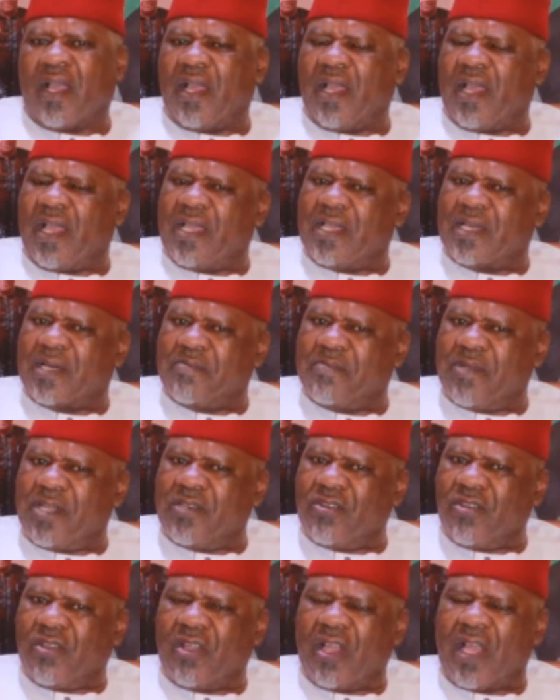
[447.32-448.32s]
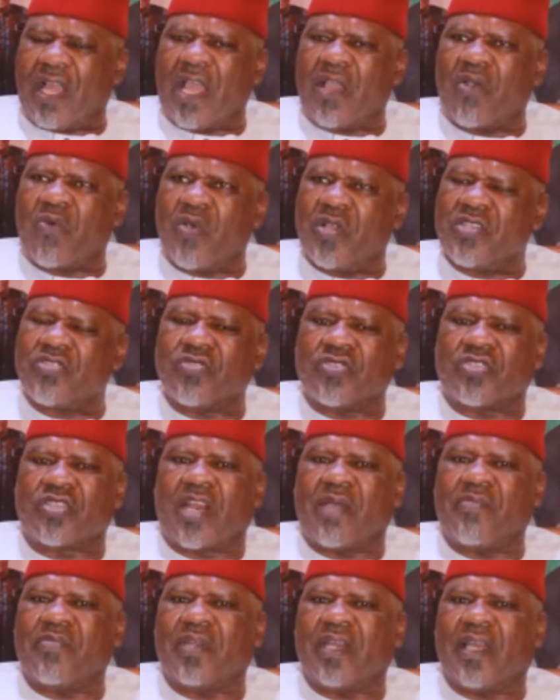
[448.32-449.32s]
I went to
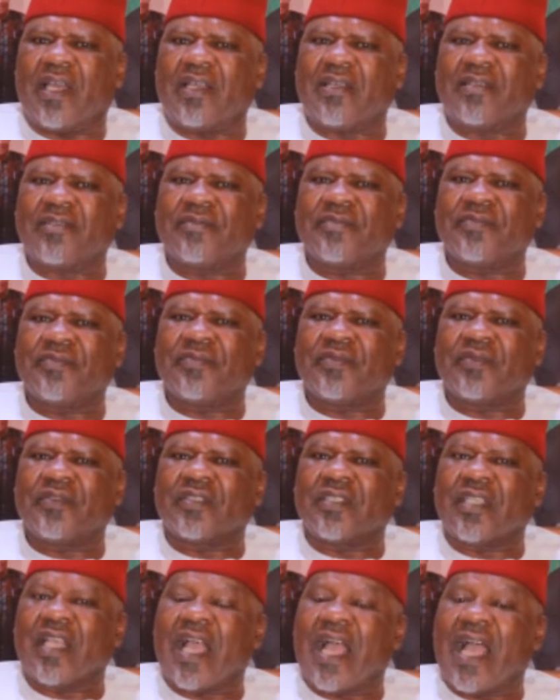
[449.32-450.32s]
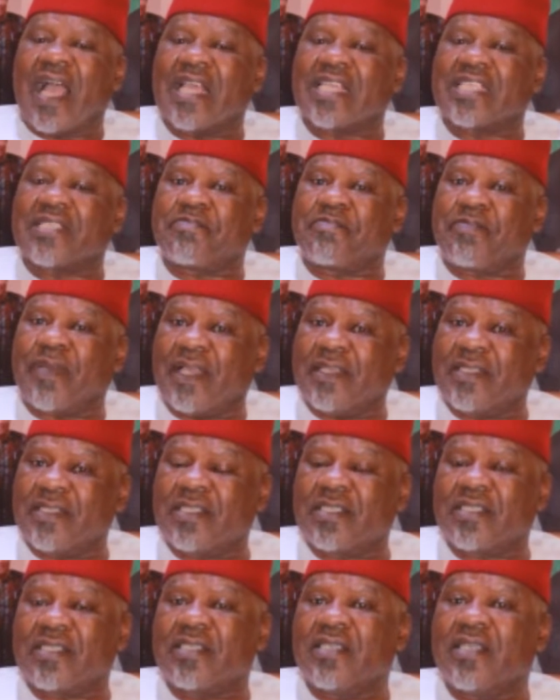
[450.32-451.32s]
tribunal. I
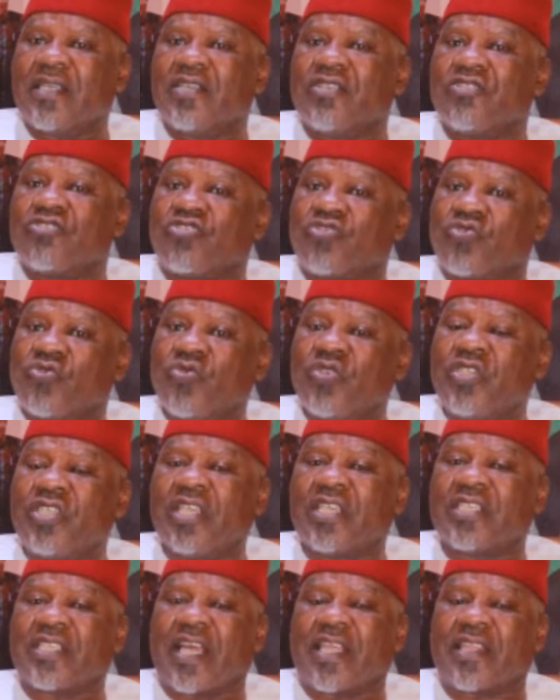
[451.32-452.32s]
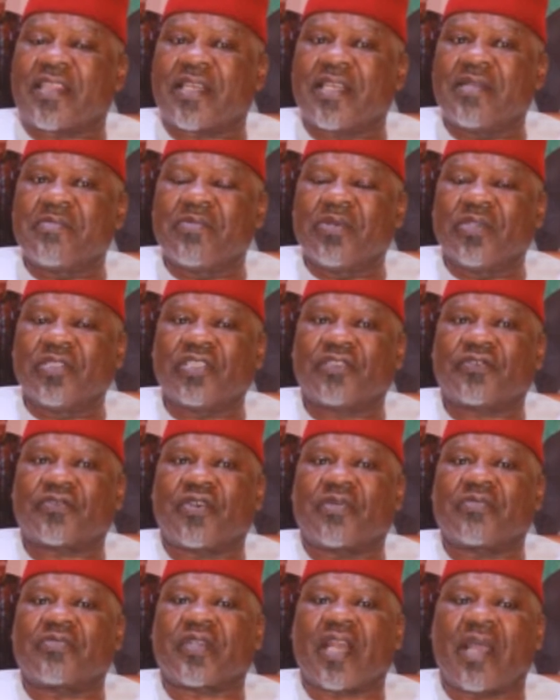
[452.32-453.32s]
spent 2 years and 3 months
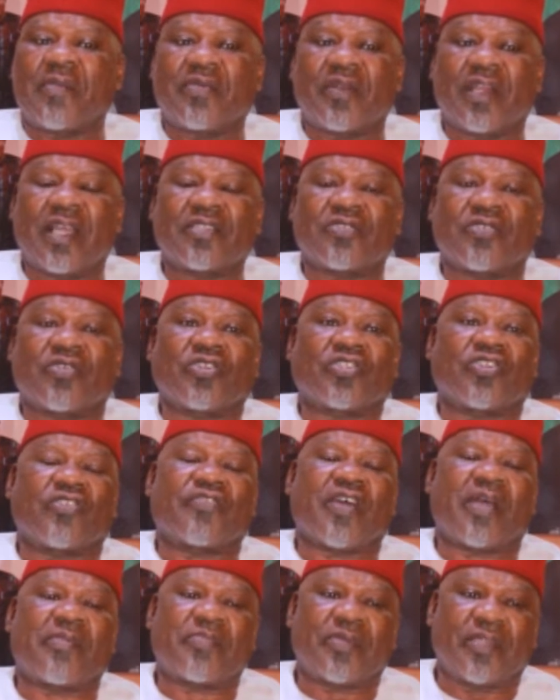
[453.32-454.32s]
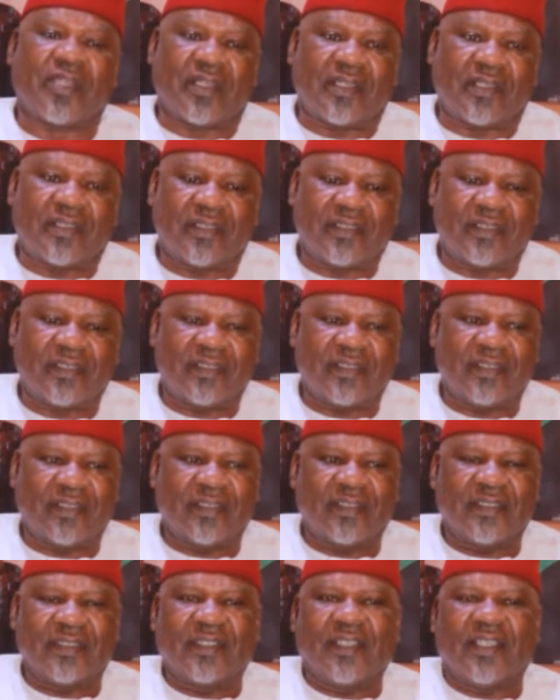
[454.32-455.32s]
from tribunal to Court of Appeal.
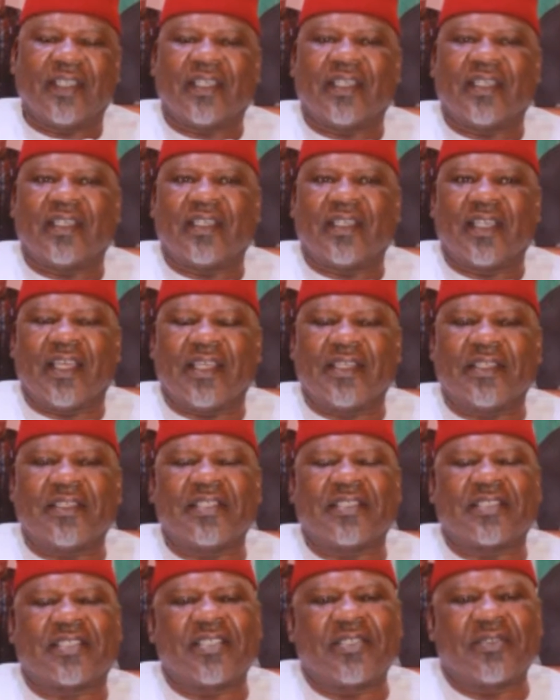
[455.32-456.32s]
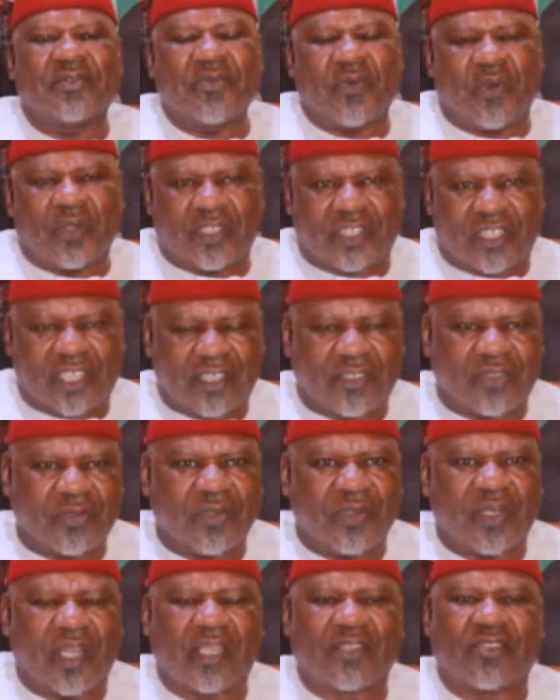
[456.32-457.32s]
Then the thing was
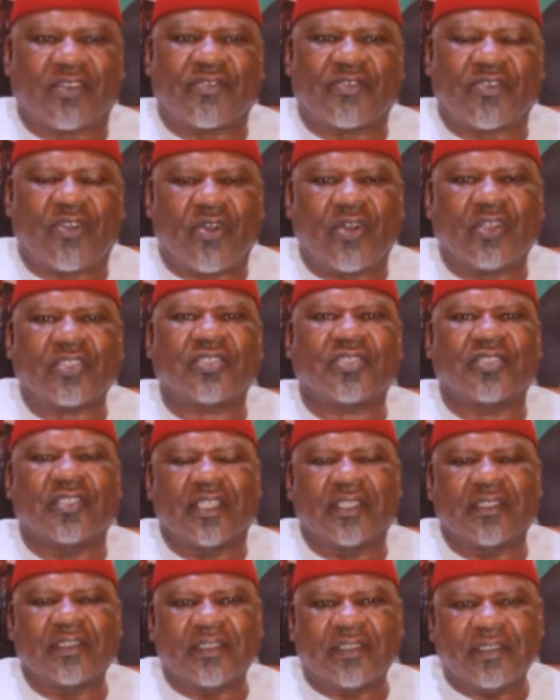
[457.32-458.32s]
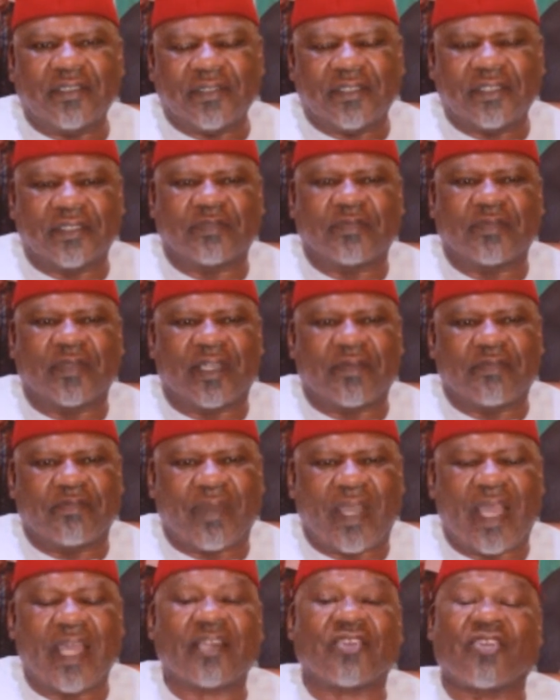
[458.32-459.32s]
settled out of court. Then the
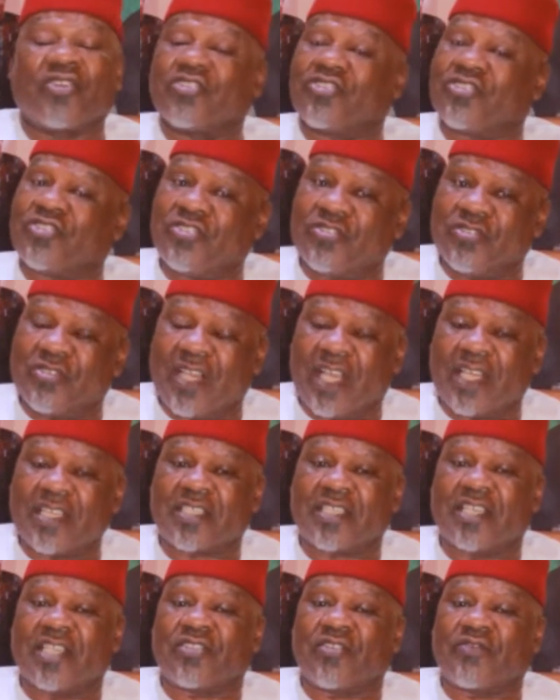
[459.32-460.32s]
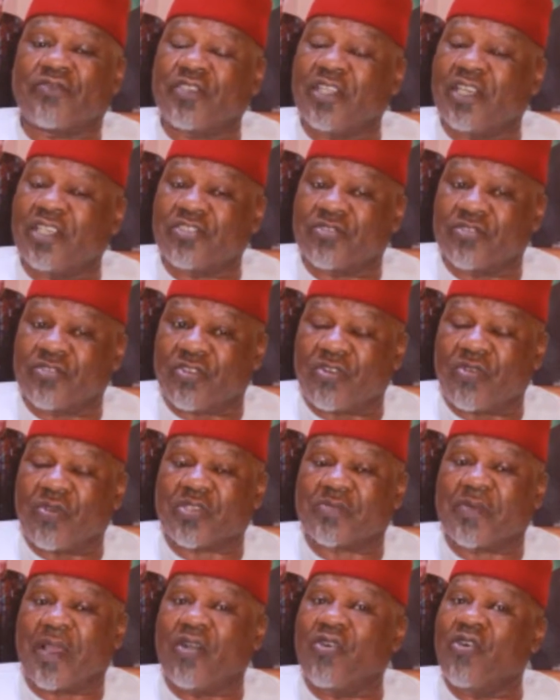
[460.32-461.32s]
man continued. That Senator Fidelis Okoro
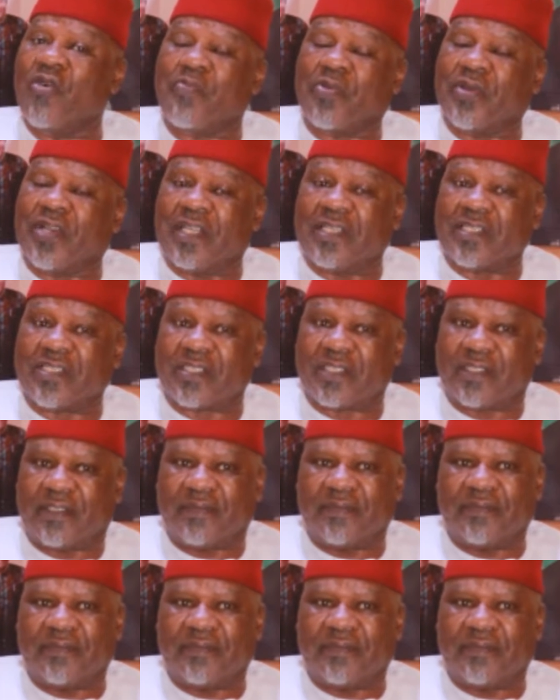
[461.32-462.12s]
was my opponent.